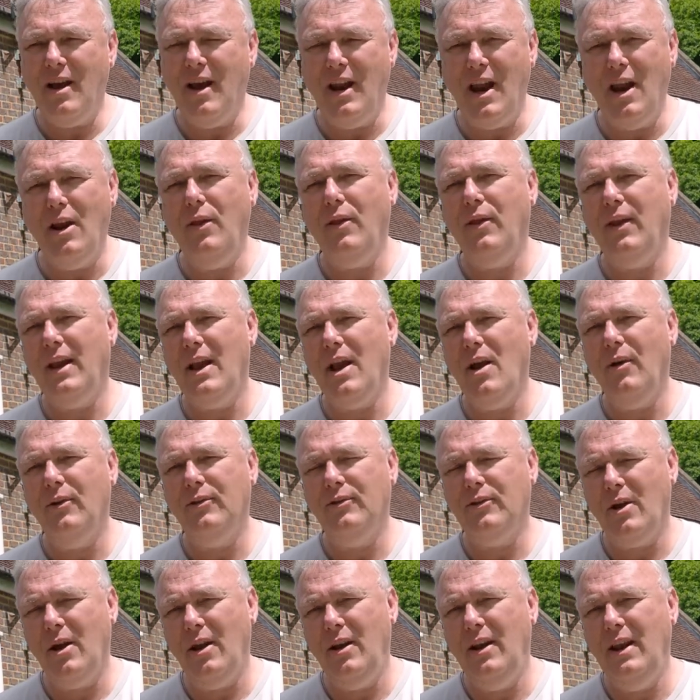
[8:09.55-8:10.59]
and anything
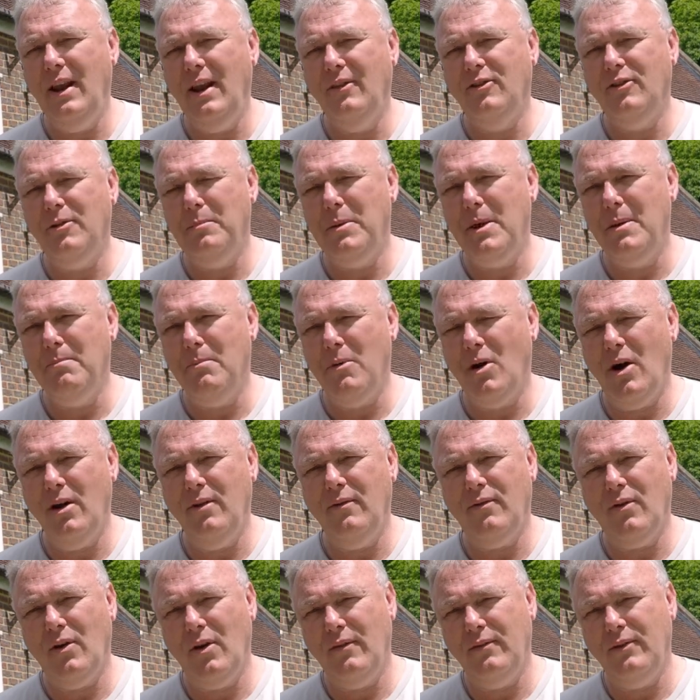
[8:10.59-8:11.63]
else I need to be
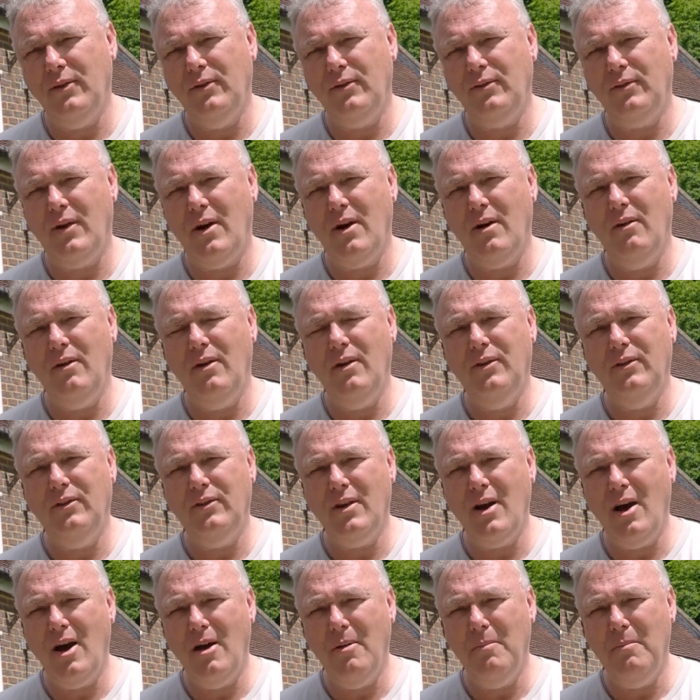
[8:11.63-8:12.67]
mindful of as far as
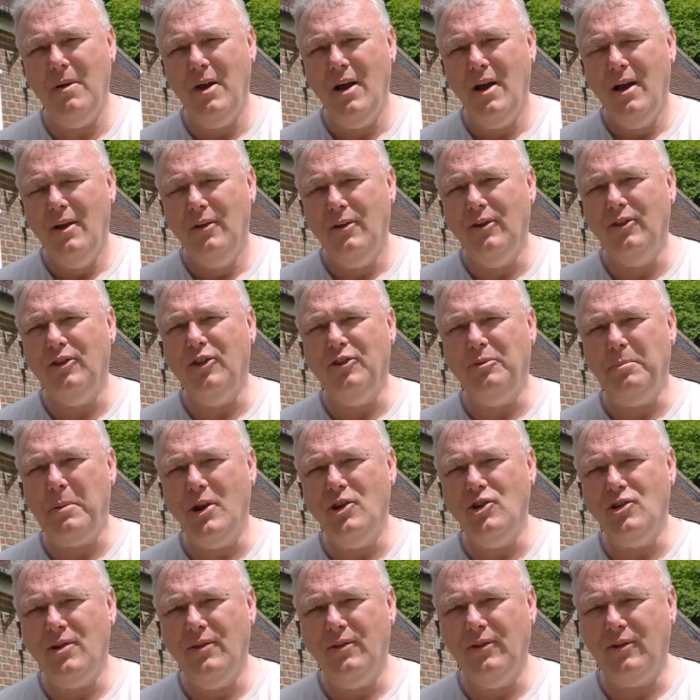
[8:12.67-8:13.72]
the
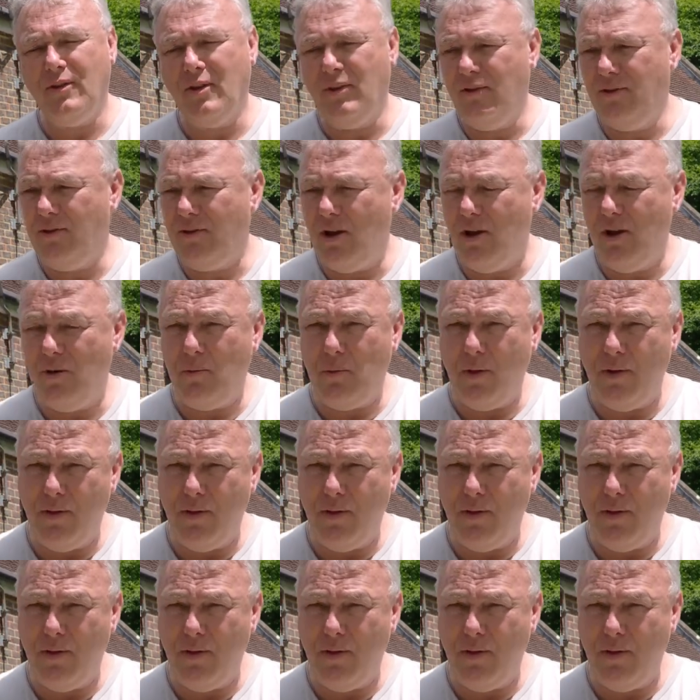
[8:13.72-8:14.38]
suspension's concerned.